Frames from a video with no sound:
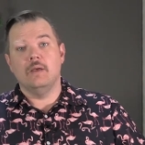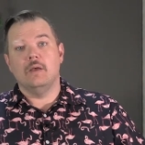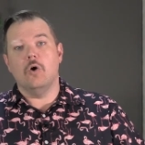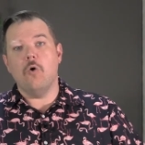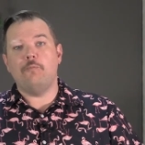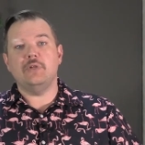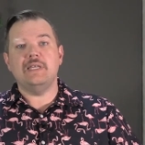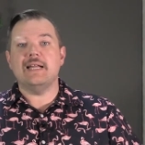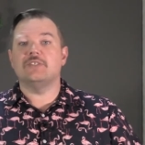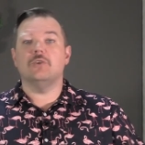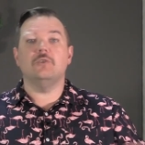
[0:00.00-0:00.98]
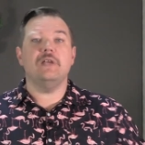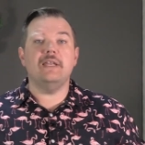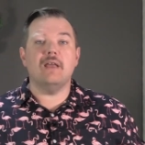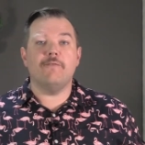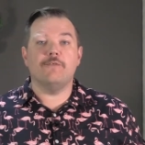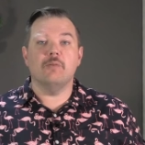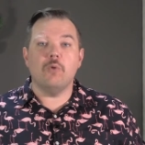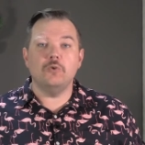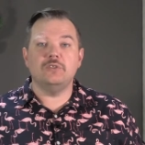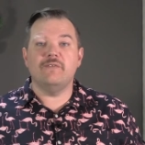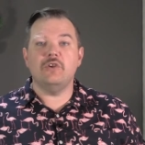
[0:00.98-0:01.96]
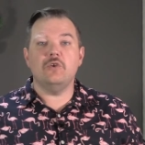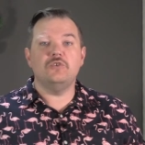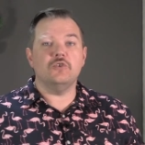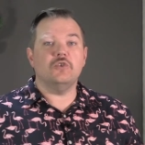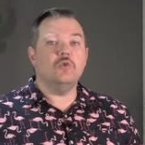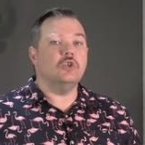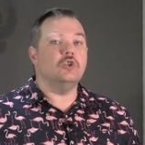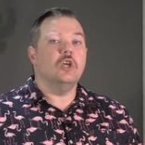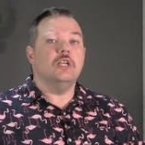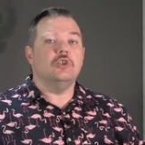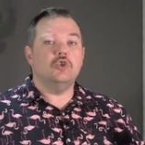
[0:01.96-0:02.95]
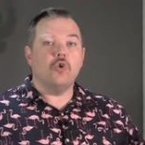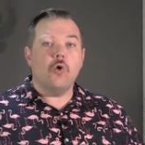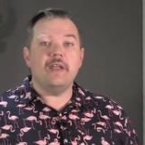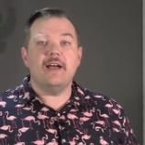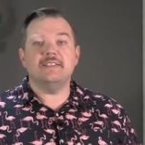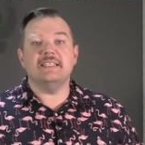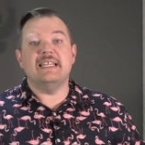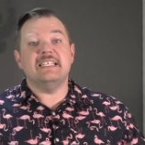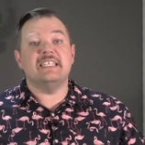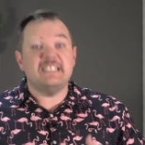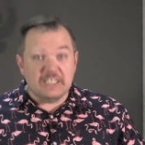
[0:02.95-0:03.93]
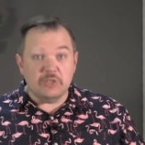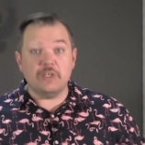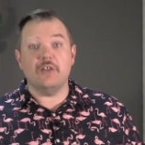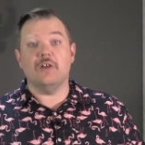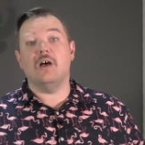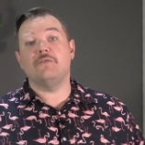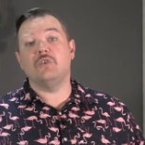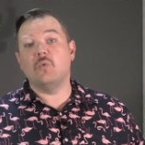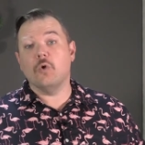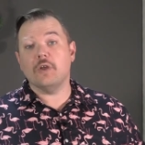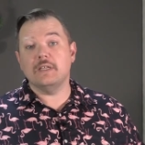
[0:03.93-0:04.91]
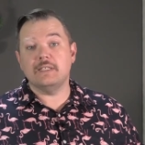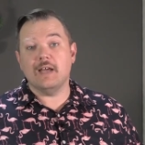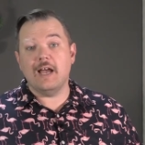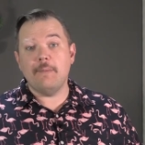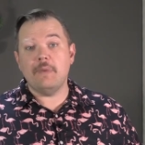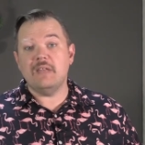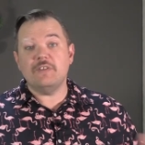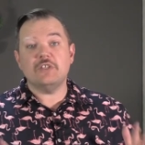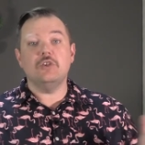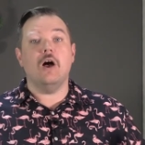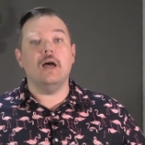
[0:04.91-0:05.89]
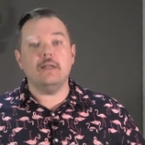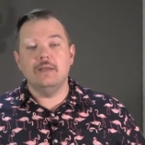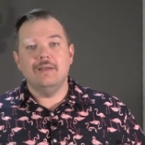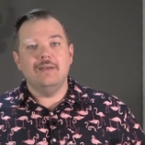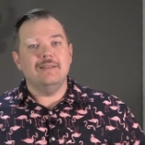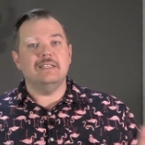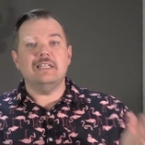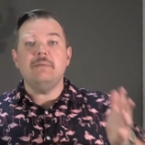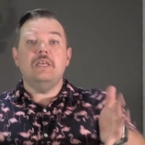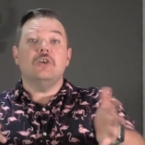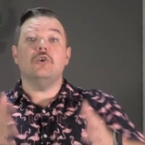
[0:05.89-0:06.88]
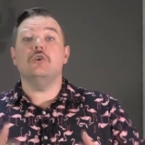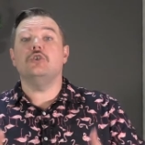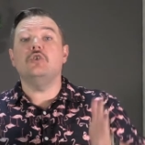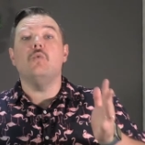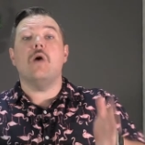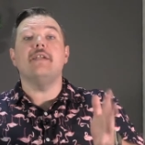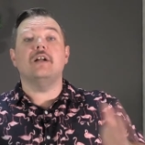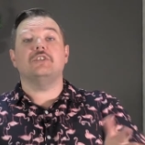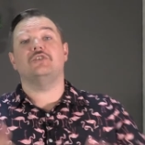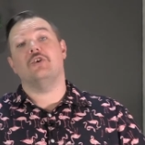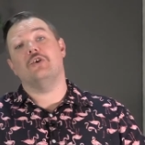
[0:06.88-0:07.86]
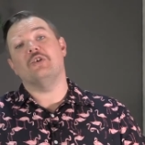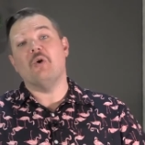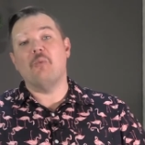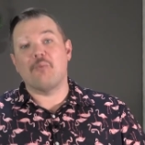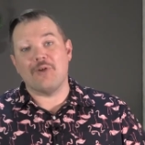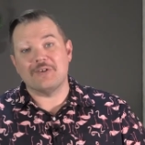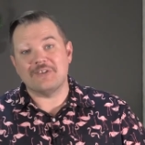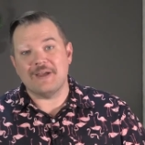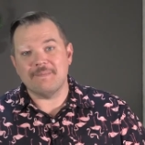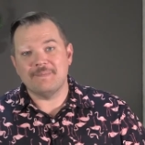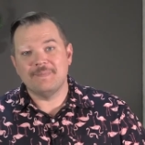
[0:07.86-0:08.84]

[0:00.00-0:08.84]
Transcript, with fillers: Hopefully, that's early enough for most of you so you can join us and then still get off to work in time. And if it's not, let me encourage you why not start your own prayer time?